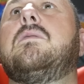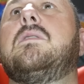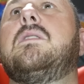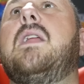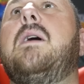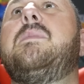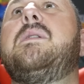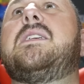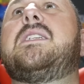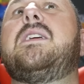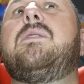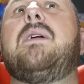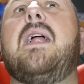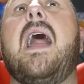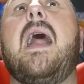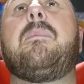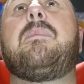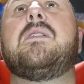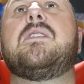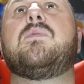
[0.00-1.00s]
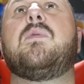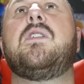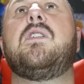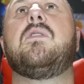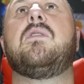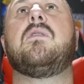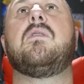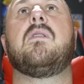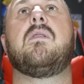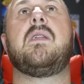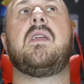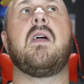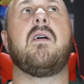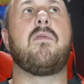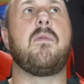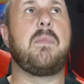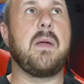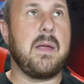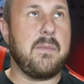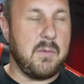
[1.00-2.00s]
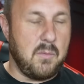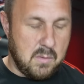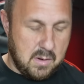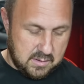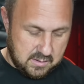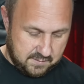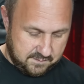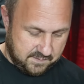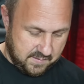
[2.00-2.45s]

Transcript: Let me see what happens when you have a baby while on